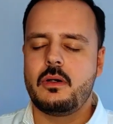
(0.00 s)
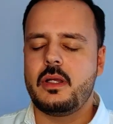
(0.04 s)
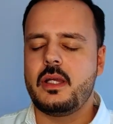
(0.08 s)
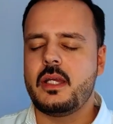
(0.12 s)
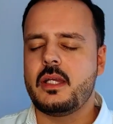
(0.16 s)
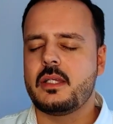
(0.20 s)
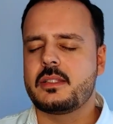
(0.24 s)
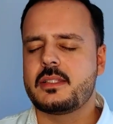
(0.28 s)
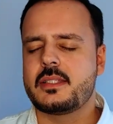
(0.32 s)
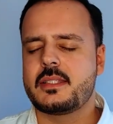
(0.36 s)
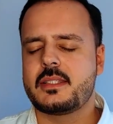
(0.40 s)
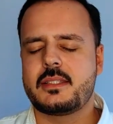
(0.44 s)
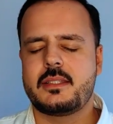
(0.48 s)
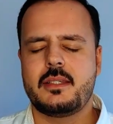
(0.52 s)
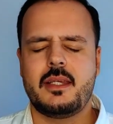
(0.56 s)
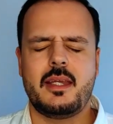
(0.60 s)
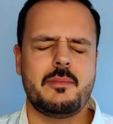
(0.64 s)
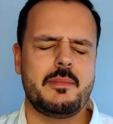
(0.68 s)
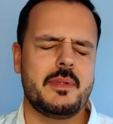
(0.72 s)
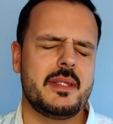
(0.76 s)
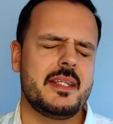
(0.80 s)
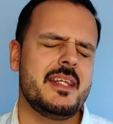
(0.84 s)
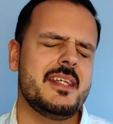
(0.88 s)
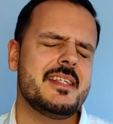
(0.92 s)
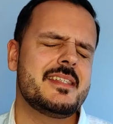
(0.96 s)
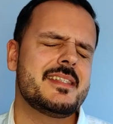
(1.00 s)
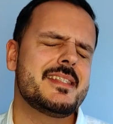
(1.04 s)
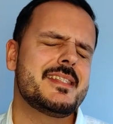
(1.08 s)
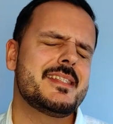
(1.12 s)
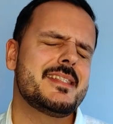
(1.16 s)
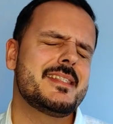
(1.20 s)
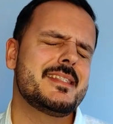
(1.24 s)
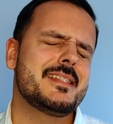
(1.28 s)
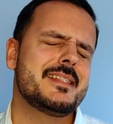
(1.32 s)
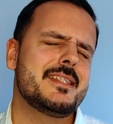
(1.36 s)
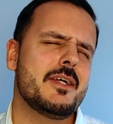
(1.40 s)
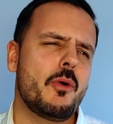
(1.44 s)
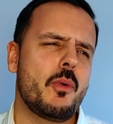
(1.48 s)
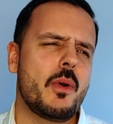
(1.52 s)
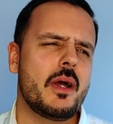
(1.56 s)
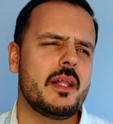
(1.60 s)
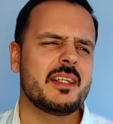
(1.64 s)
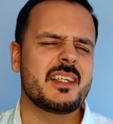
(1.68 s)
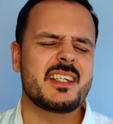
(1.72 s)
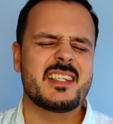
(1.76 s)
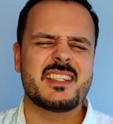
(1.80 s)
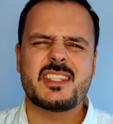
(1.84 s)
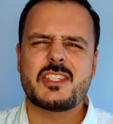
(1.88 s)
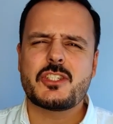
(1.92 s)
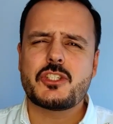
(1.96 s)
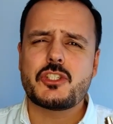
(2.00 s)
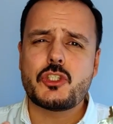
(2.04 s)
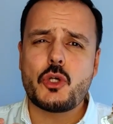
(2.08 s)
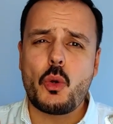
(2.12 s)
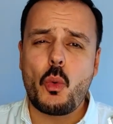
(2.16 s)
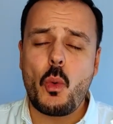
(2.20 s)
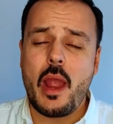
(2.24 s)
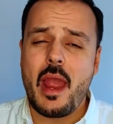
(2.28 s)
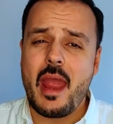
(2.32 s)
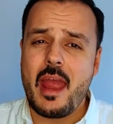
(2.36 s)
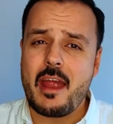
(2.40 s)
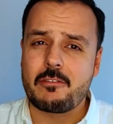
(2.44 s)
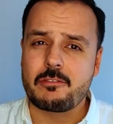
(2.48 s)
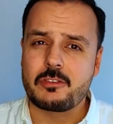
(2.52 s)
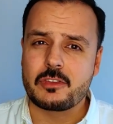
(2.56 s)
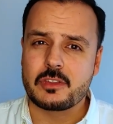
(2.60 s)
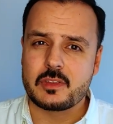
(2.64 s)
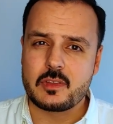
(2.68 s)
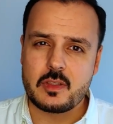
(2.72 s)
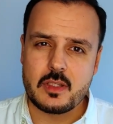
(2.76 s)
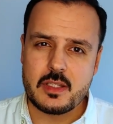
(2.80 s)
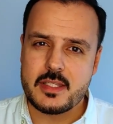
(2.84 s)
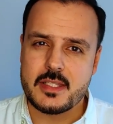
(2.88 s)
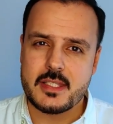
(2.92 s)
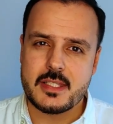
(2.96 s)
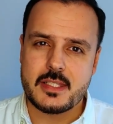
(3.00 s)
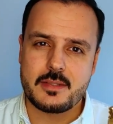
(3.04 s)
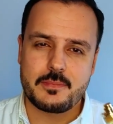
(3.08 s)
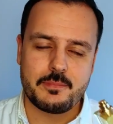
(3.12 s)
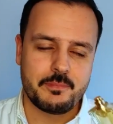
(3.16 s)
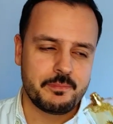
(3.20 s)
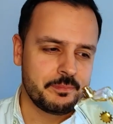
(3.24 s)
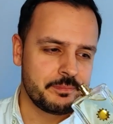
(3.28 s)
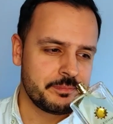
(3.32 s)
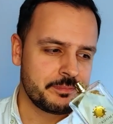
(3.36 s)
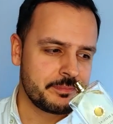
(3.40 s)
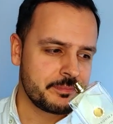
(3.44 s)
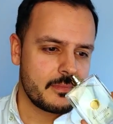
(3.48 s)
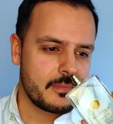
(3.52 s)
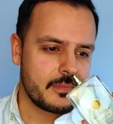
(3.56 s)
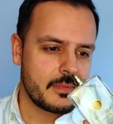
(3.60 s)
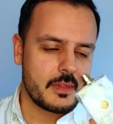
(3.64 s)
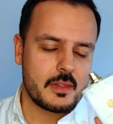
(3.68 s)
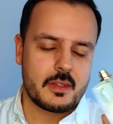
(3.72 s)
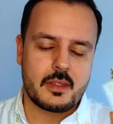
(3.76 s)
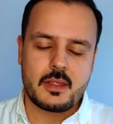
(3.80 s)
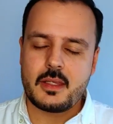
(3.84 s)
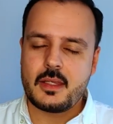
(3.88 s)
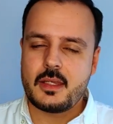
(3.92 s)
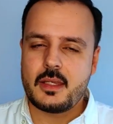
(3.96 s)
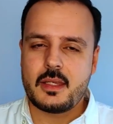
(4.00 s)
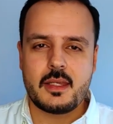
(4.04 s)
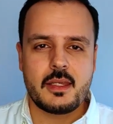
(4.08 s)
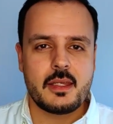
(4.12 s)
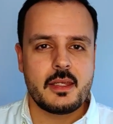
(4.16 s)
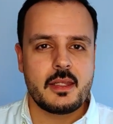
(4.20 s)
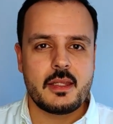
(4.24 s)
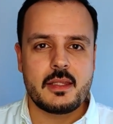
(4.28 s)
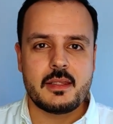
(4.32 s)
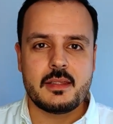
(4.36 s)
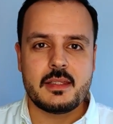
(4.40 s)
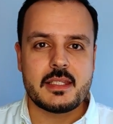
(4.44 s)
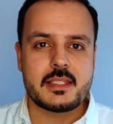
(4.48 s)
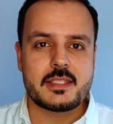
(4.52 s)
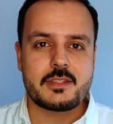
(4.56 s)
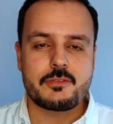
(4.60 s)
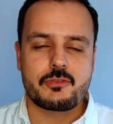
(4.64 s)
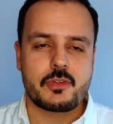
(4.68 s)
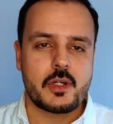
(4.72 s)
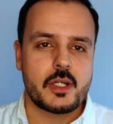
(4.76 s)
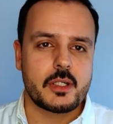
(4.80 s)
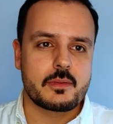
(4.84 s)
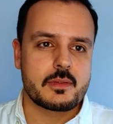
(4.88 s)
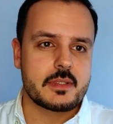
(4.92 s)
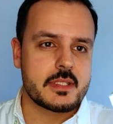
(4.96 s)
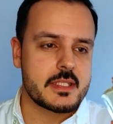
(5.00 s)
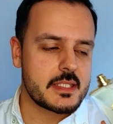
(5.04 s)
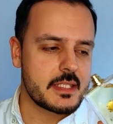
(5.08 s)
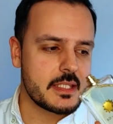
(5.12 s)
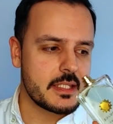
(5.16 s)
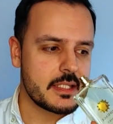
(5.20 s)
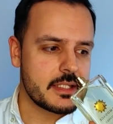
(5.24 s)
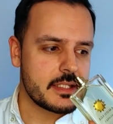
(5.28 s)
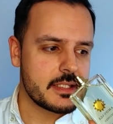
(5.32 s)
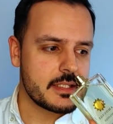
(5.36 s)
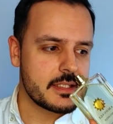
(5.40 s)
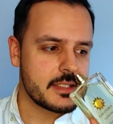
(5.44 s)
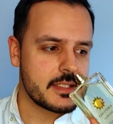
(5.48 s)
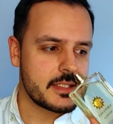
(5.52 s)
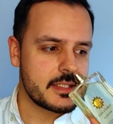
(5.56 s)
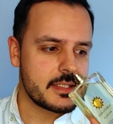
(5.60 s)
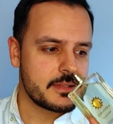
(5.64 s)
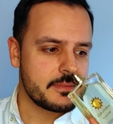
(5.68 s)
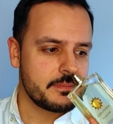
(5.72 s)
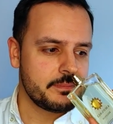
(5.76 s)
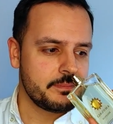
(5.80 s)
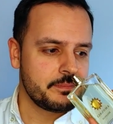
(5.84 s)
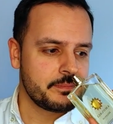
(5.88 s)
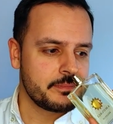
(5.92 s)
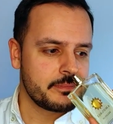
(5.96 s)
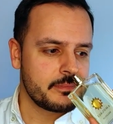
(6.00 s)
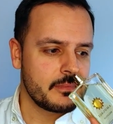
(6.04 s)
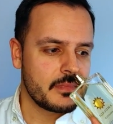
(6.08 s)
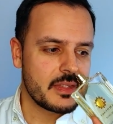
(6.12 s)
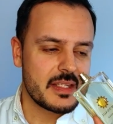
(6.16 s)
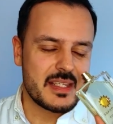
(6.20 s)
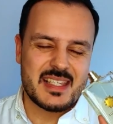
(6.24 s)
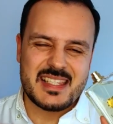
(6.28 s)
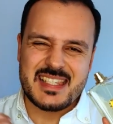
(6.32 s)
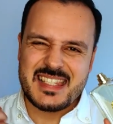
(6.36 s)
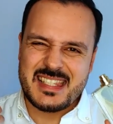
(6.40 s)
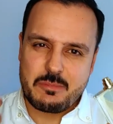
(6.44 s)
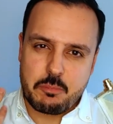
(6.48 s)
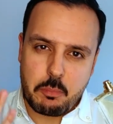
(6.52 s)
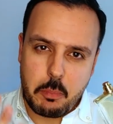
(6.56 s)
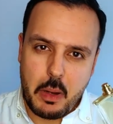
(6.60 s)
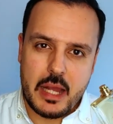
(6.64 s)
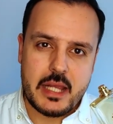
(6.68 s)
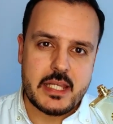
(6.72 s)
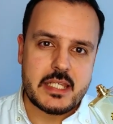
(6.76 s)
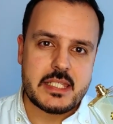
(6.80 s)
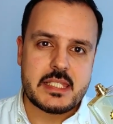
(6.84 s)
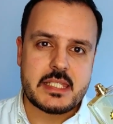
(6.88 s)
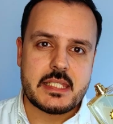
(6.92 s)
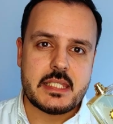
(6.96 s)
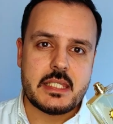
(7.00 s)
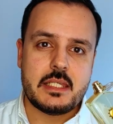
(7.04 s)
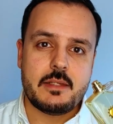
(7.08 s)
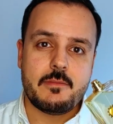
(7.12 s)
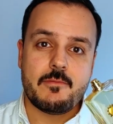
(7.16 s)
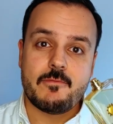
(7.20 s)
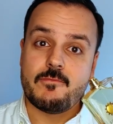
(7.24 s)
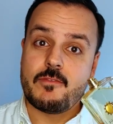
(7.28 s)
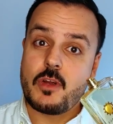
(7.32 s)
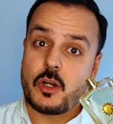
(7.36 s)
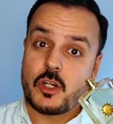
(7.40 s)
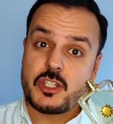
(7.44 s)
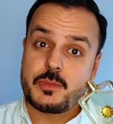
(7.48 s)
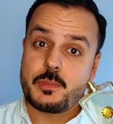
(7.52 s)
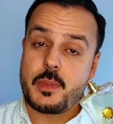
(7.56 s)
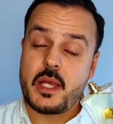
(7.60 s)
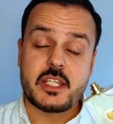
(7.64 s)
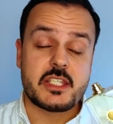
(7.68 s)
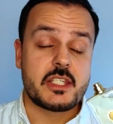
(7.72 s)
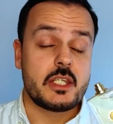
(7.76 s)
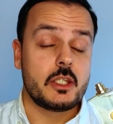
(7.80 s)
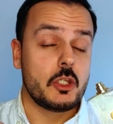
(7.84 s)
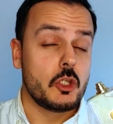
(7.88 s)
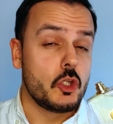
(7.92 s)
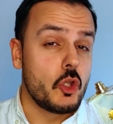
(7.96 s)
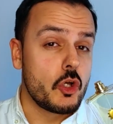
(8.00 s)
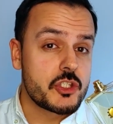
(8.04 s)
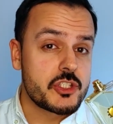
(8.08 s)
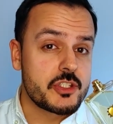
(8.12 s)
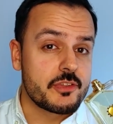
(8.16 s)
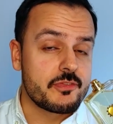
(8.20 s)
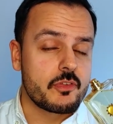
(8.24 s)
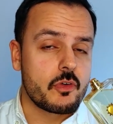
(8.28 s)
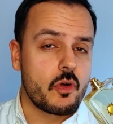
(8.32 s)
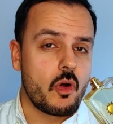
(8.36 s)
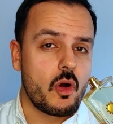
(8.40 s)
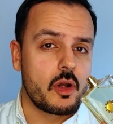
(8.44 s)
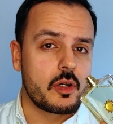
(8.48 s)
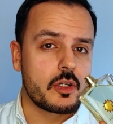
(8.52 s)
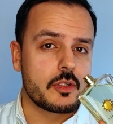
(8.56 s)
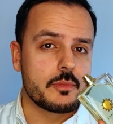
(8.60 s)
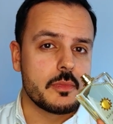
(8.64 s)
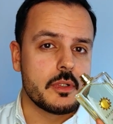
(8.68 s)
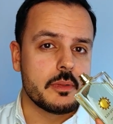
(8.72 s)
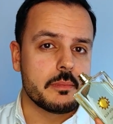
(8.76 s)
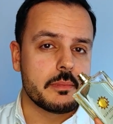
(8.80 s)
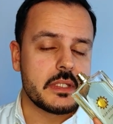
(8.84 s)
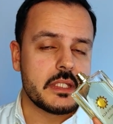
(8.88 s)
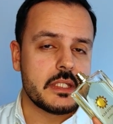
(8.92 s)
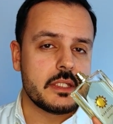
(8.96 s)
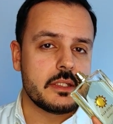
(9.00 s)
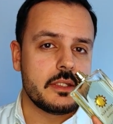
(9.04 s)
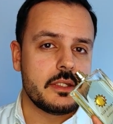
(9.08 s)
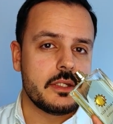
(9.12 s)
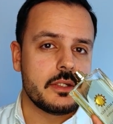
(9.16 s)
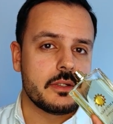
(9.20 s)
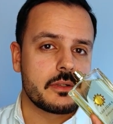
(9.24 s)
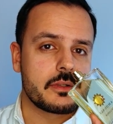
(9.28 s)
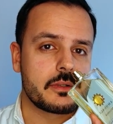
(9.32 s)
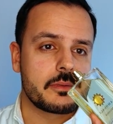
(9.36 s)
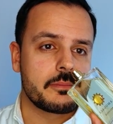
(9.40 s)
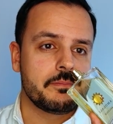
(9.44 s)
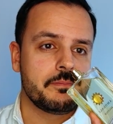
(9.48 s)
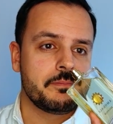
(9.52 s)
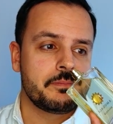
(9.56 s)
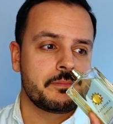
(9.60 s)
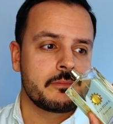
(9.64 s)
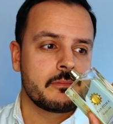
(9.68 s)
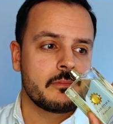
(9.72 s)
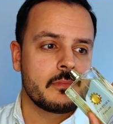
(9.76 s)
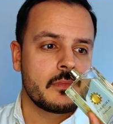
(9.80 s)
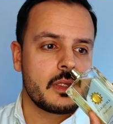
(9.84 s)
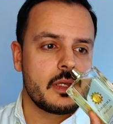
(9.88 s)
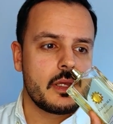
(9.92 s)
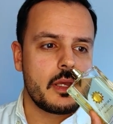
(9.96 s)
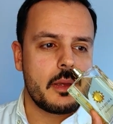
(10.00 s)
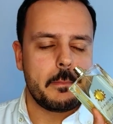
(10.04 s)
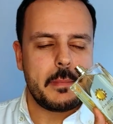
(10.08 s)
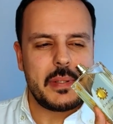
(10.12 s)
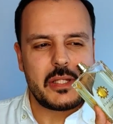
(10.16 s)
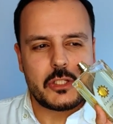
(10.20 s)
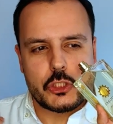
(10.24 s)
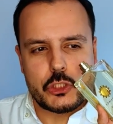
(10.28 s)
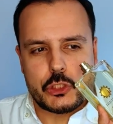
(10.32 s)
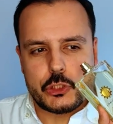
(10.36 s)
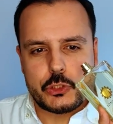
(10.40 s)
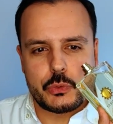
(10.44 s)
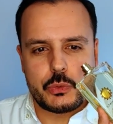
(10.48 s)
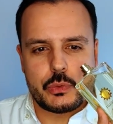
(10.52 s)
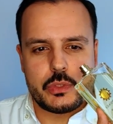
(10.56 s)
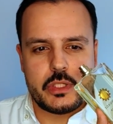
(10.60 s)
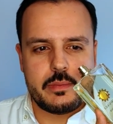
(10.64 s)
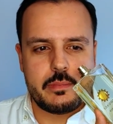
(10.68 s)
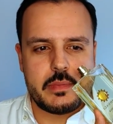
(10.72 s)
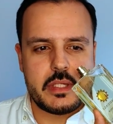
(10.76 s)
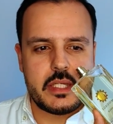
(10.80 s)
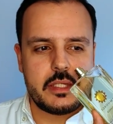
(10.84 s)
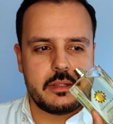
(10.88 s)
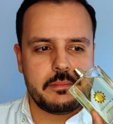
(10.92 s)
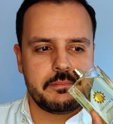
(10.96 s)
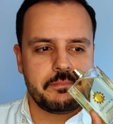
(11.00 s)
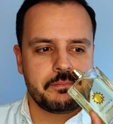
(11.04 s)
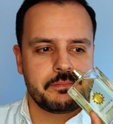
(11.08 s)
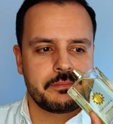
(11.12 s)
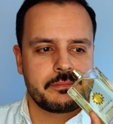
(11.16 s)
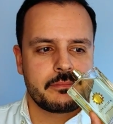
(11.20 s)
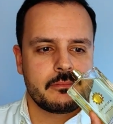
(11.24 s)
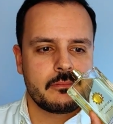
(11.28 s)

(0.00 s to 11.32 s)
it's so elegant, so effortless. This fragrance is spicy, very spicy, lots of cardamom in here, a bit creamy.